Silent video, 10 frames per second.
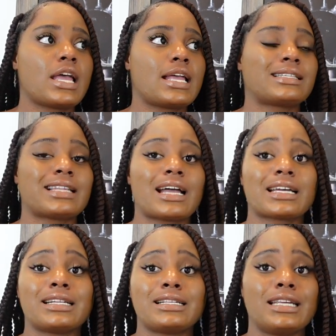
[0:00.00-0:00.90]
It's not
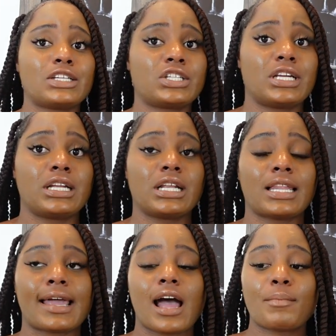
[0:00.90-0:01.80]
conditioned.
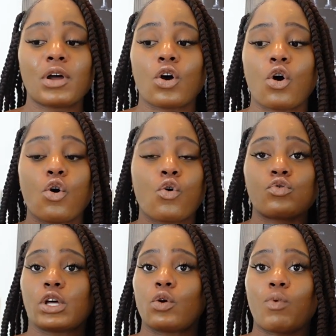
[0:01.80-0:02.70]
Like, I'm on a whole
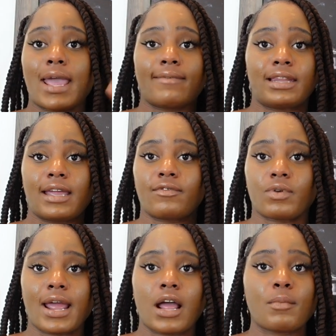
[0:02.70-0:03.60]
nother wavelength,
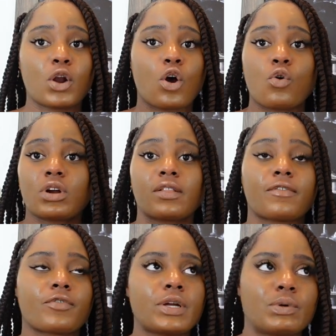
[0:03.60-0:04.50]
right? I'm on a whole nother
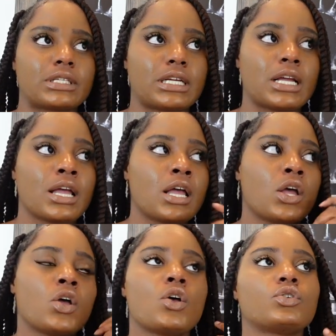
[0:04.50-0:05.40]
frequency.
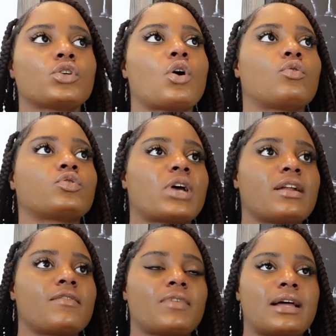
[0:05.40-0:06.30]
So trying
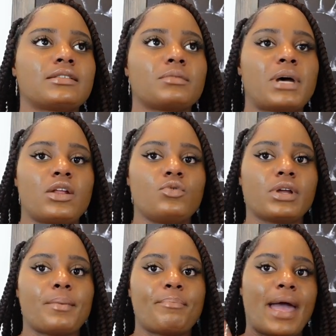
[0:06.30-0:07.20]
to find somebody who
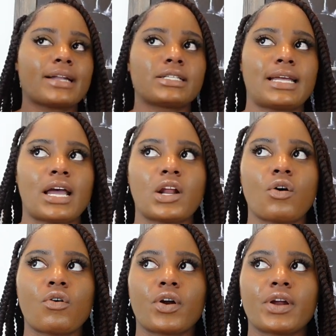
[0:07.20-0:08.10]
can match that
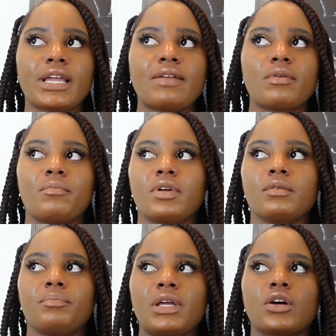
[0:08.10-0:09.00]
or even
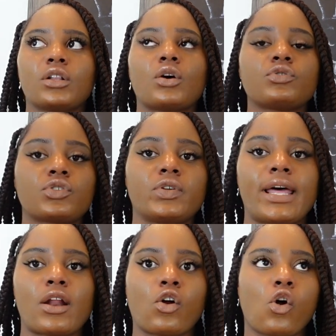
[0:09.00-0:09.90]
be close to
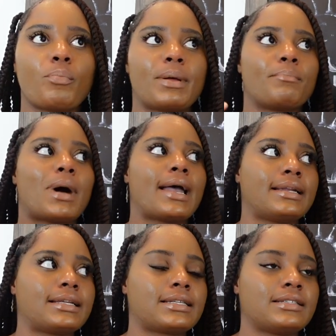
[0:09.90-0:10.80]
that or
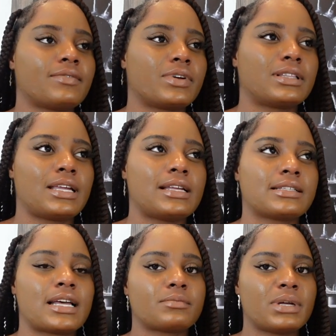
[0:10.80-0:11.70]
open-minded to different things
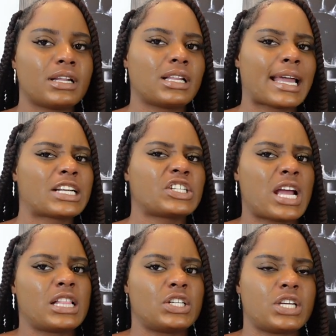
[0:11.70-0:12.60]
has been like
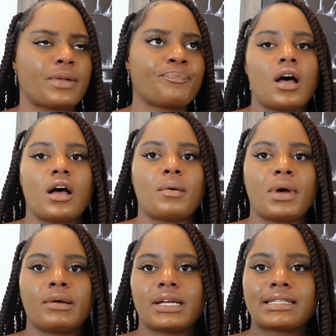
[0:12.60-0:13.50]
challenging. An
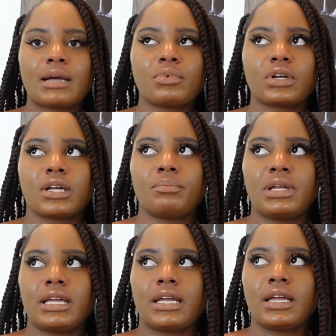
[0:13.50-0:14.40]
example could
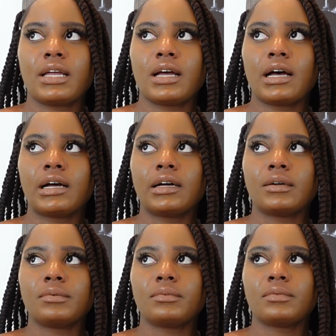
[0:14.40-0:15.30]
be
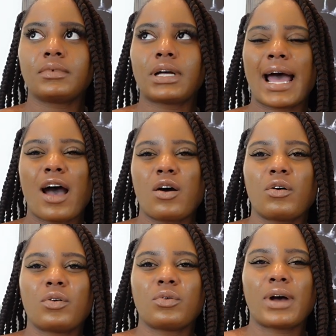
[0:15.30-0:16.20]

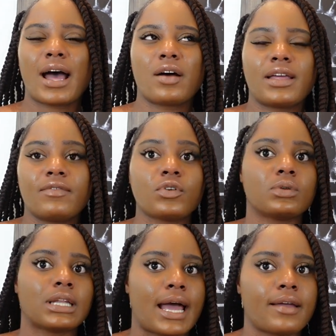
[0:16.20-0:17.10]
how they view
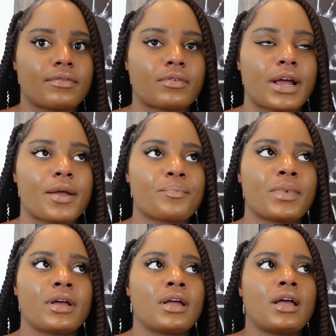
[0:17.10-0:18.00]
life, right?
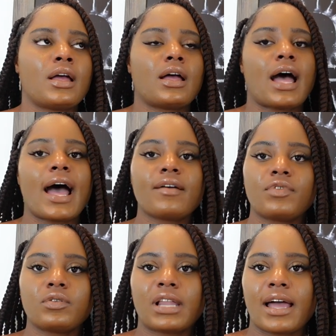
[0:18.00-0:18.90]
I
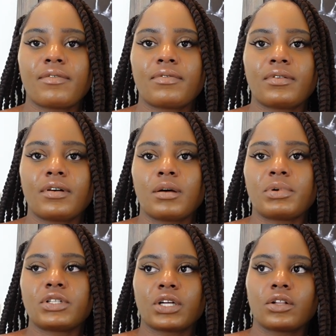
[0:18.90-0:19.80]
view life a
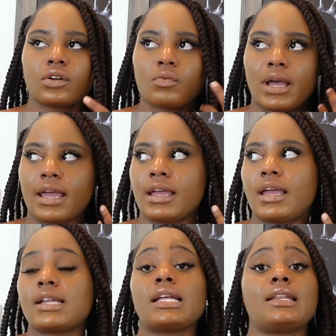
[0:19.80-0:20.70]
particular way
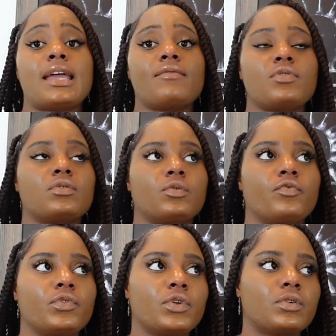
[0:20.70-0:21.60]
and then they
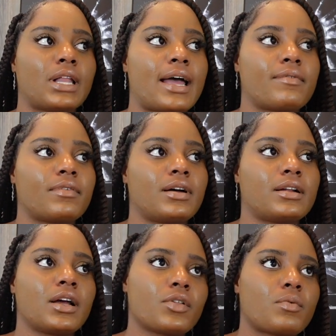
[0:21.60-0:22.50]
view life
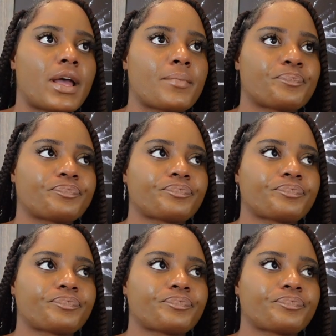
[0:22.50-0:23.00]
another way.